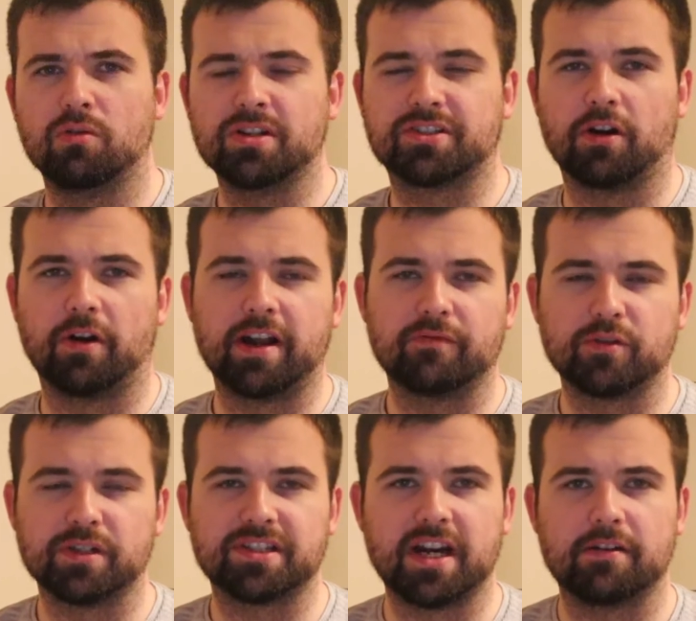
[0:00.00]
What's going on,
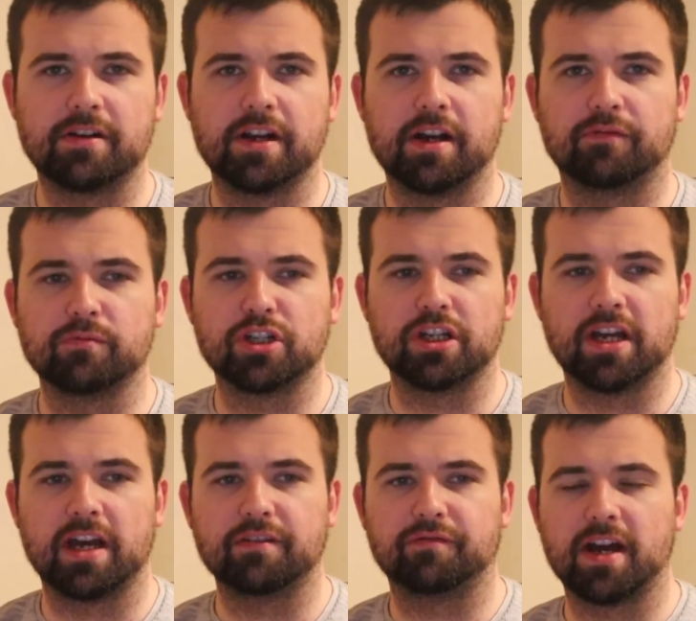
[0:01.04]
everyone? It's Aaron here from
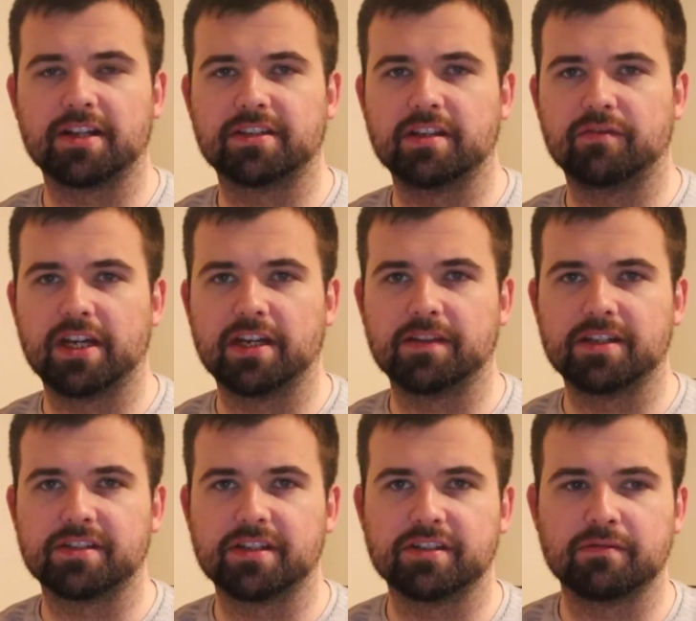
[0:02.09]
GA Fan TV, and
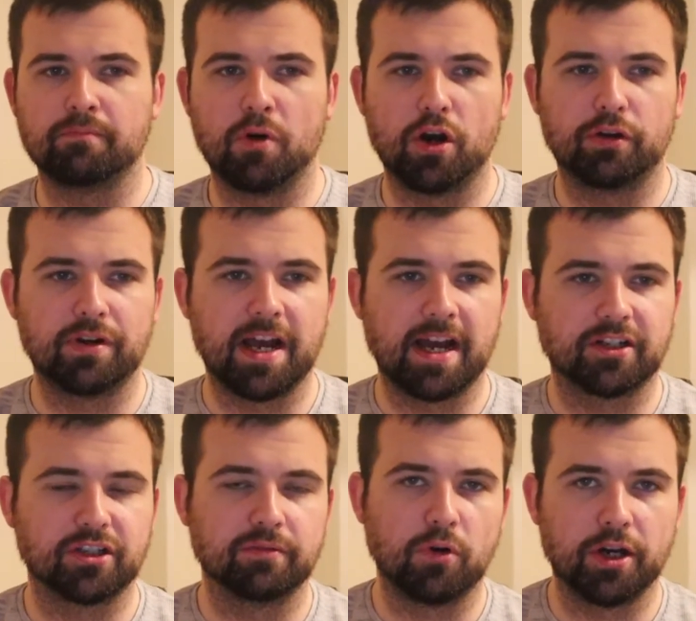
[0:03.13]
this is my
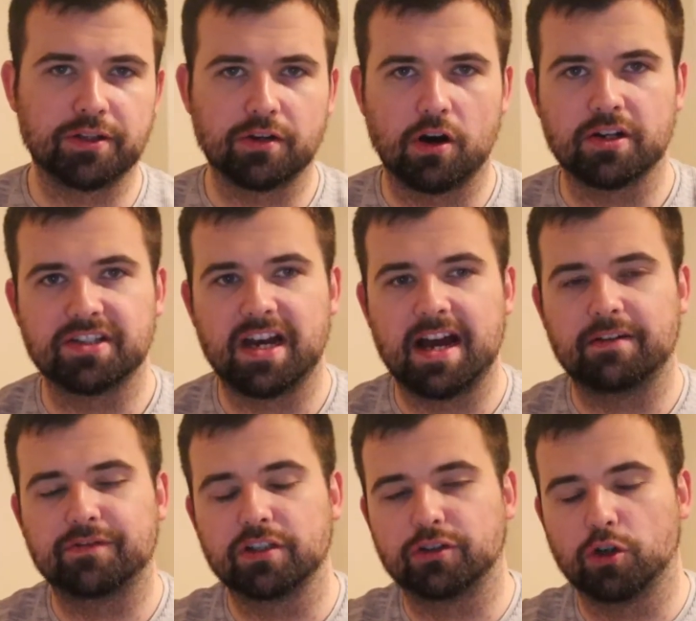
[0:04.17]
reaction, my thoughts
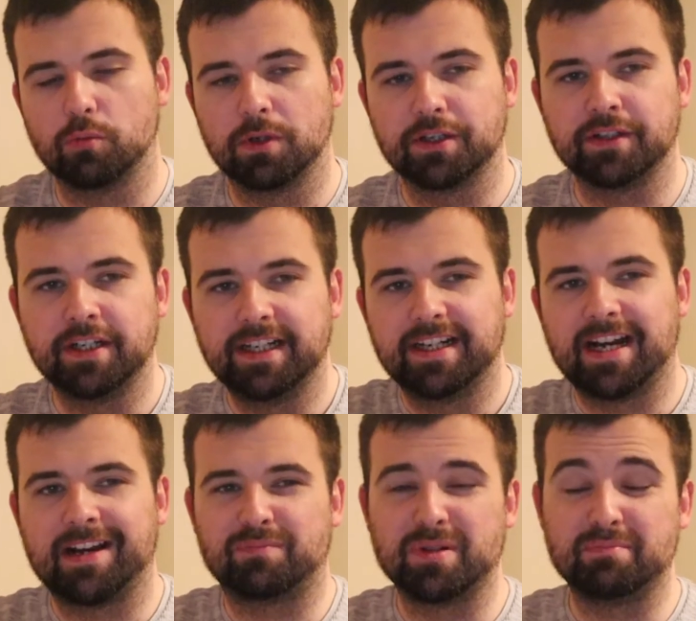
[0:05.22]
after Dublin
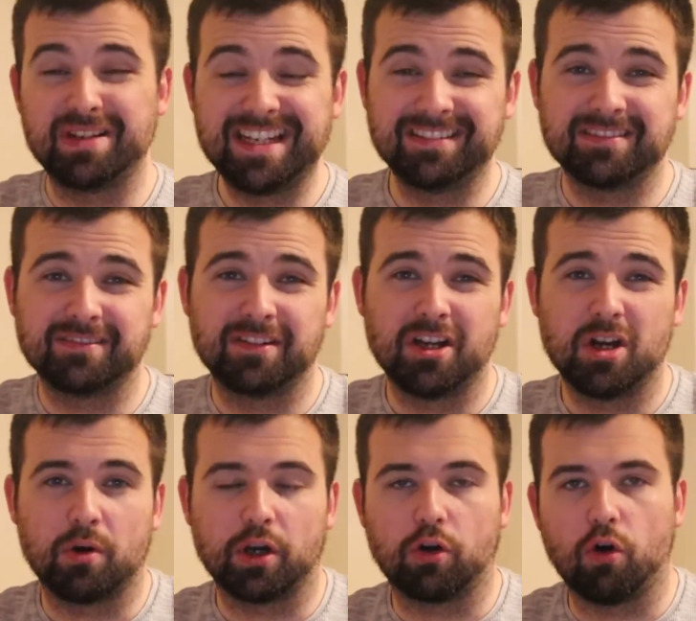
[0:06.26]
have been beaten
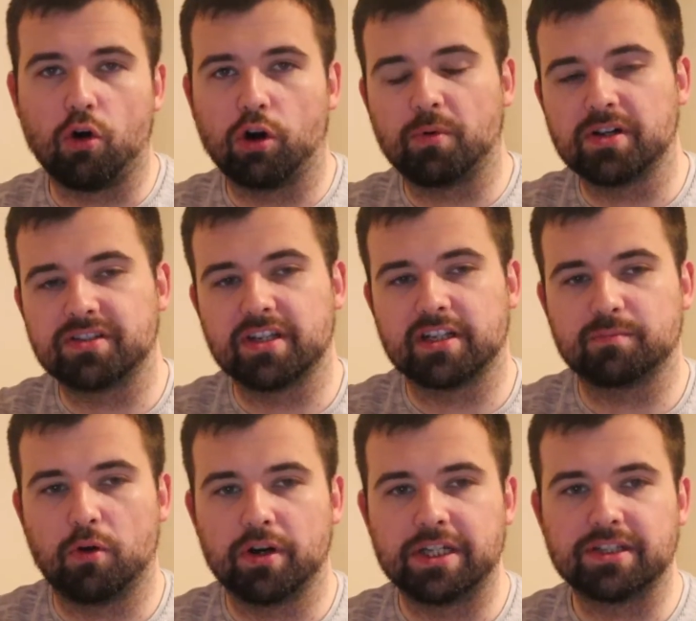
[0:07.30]
by Cork by 6
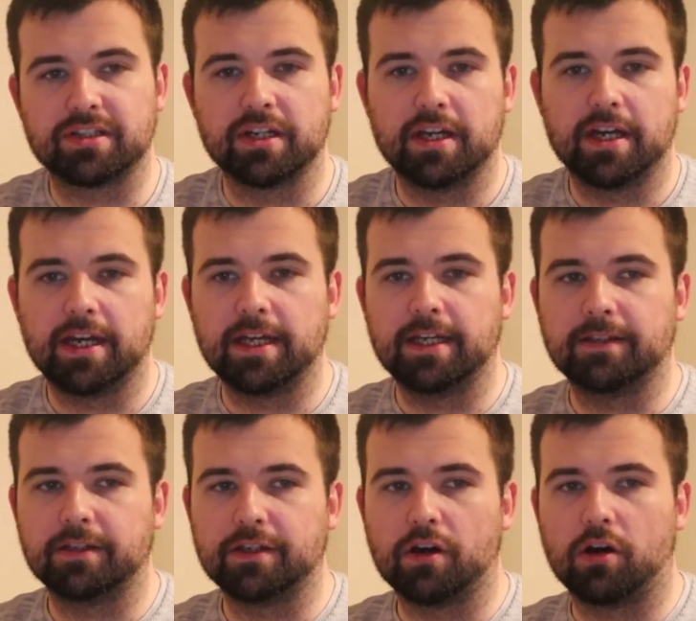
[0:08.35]
points
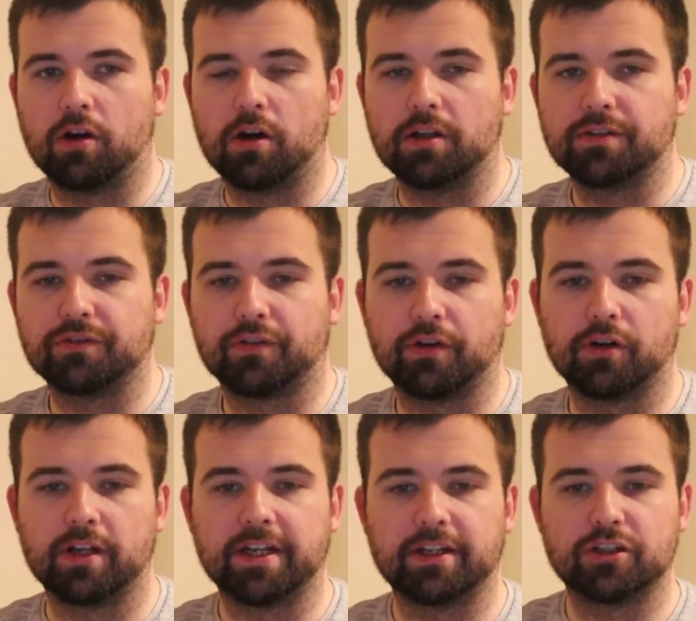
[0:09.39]
in the All-Ireland
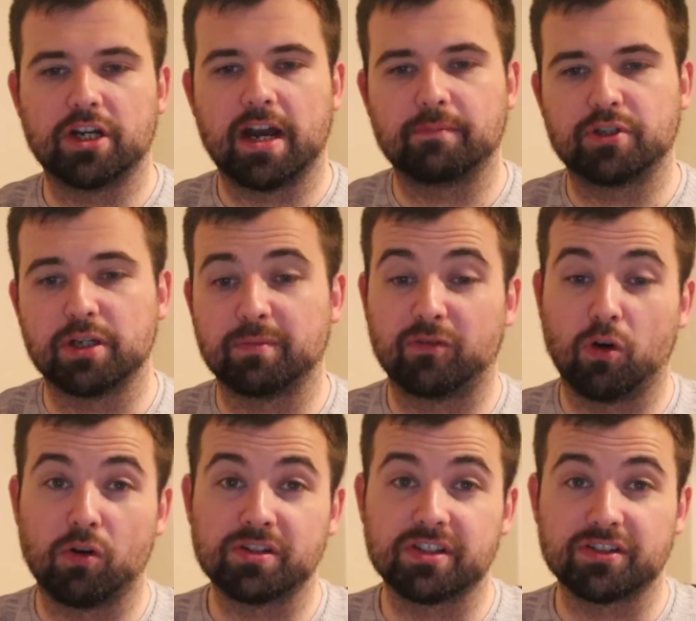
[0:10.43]
Hurling Championship. Of
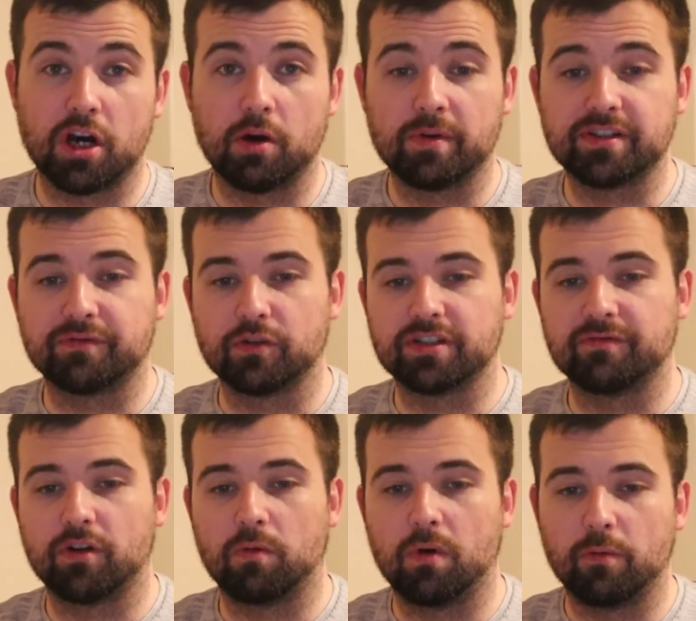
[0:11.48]
course, as always, first
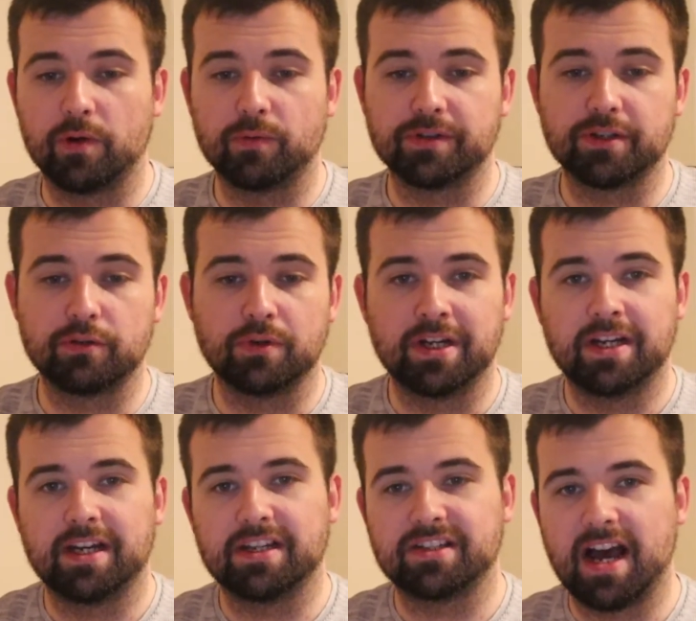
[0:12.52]
of all, what we will do
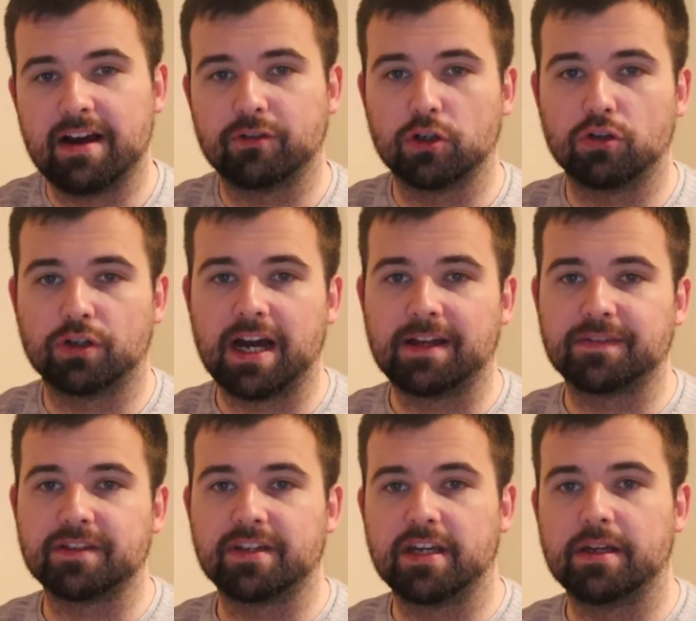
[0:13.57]
is have a look at
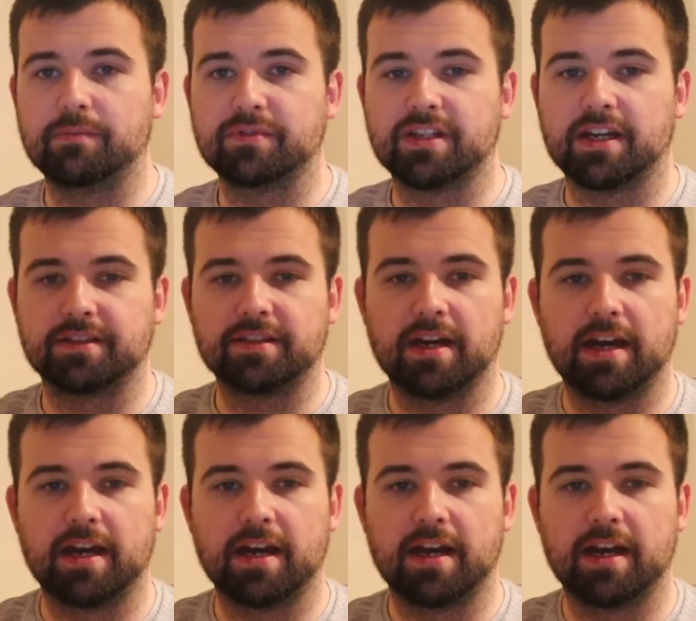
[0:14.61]
the teams that